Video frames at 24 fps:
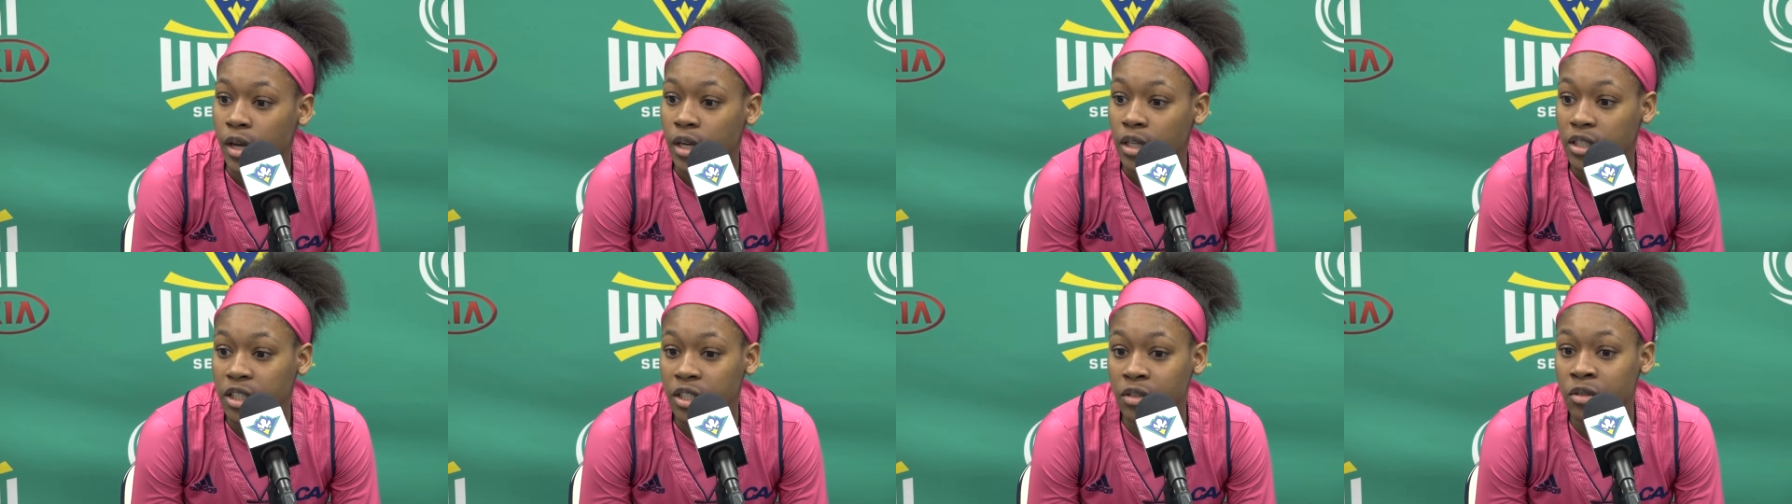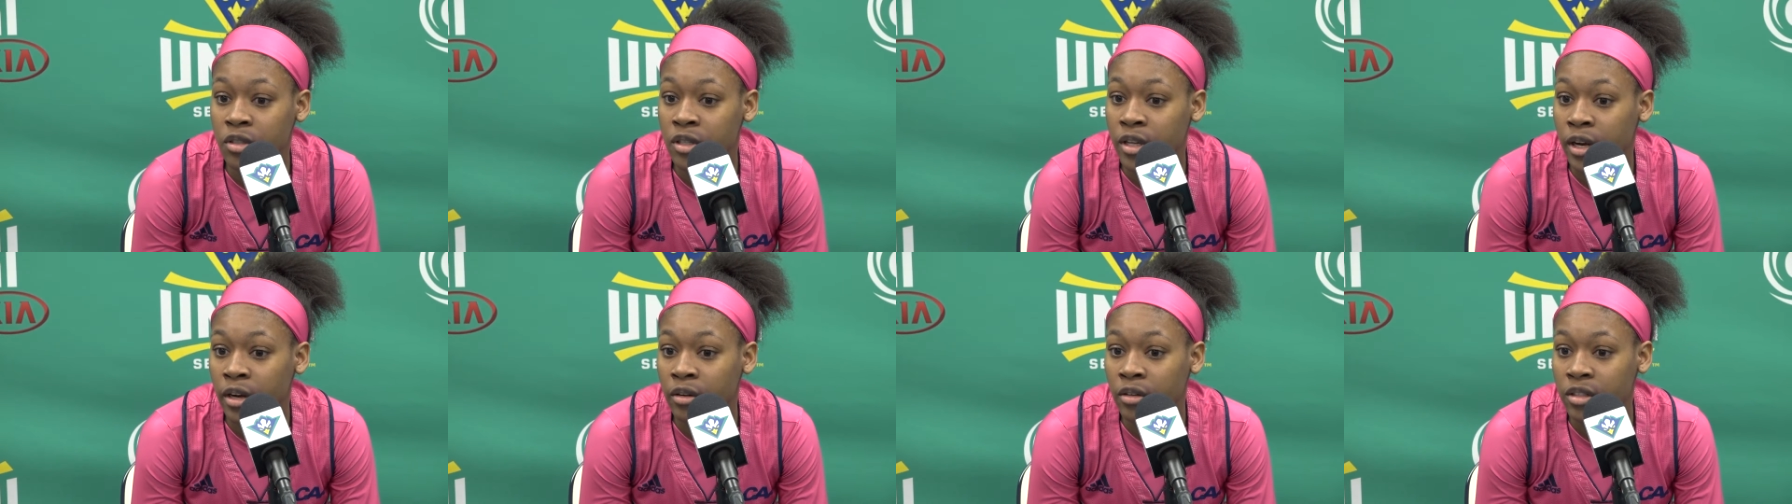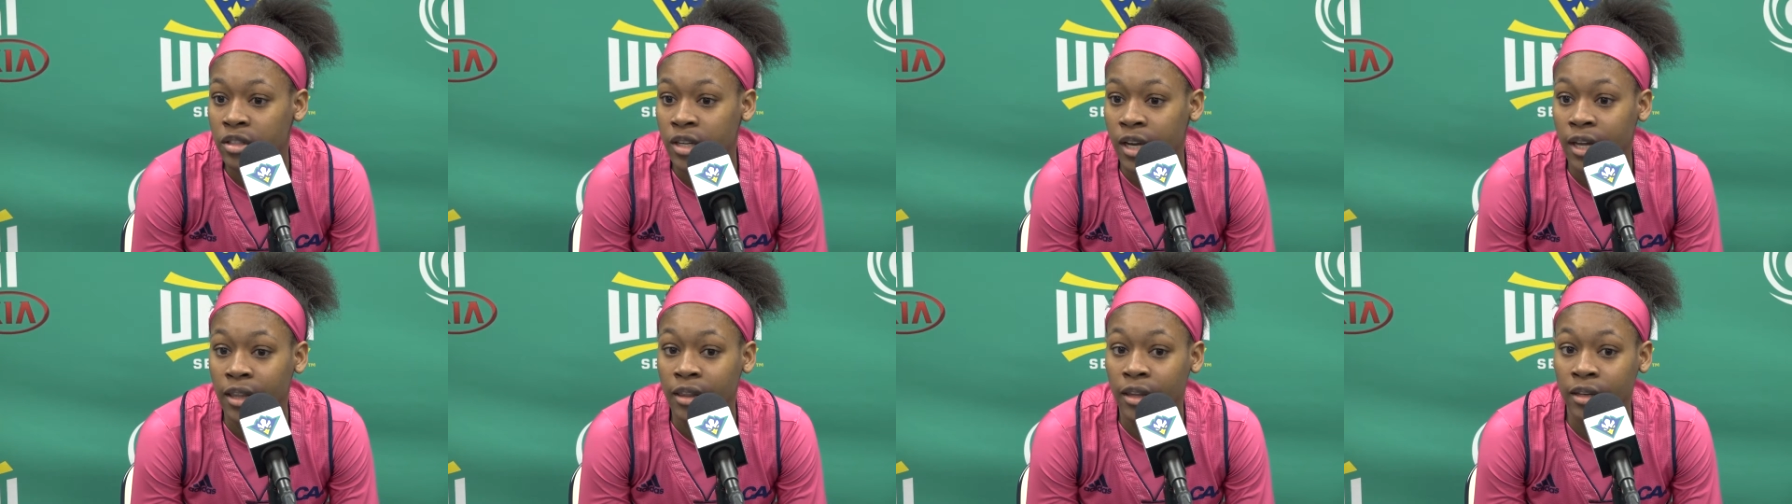she was there on the
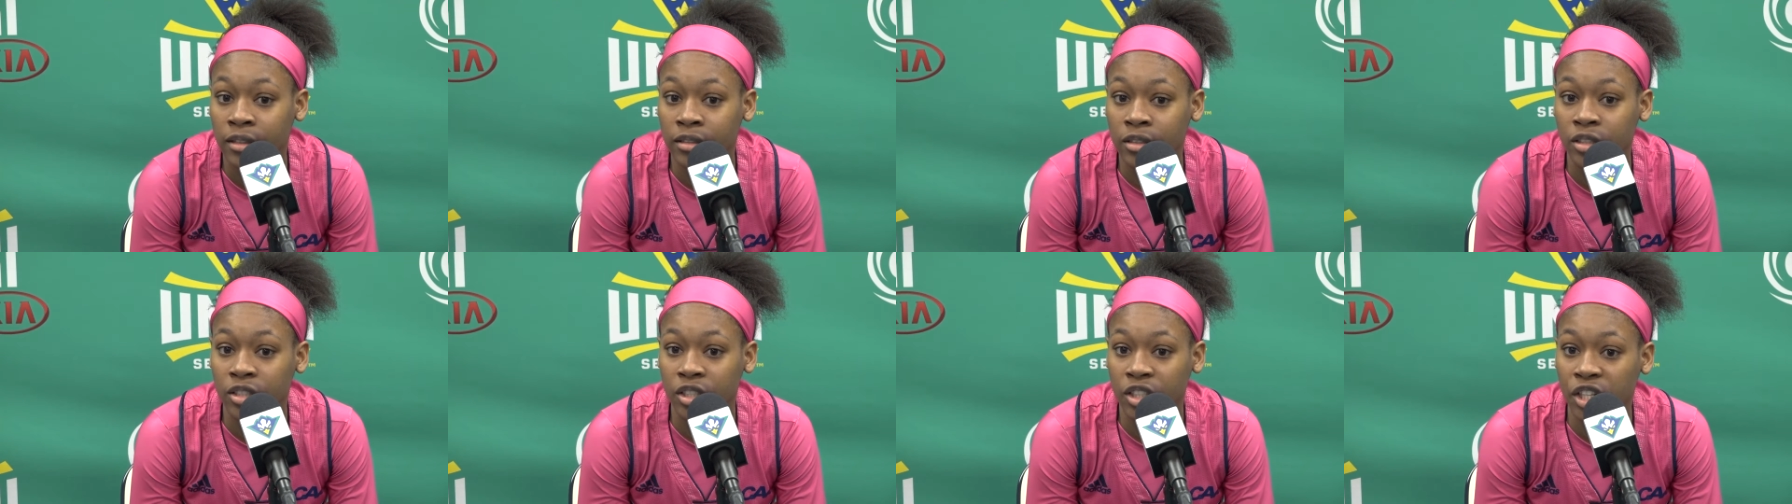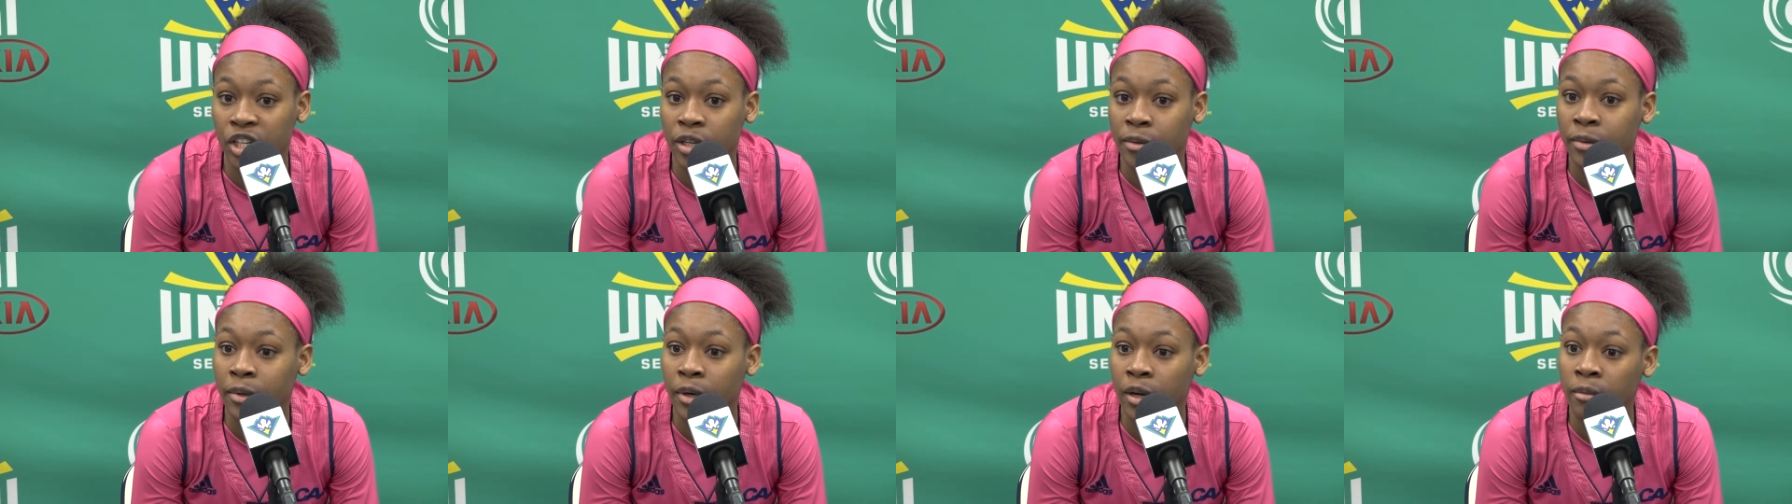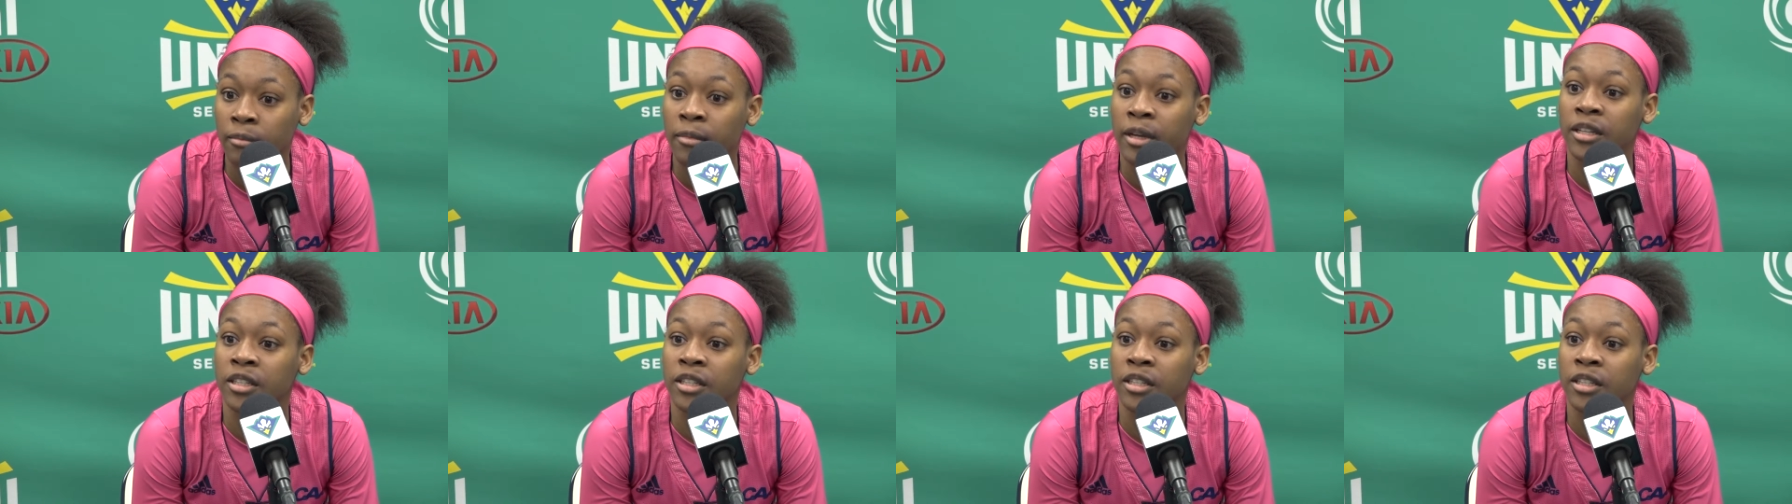sideline just cheering me on,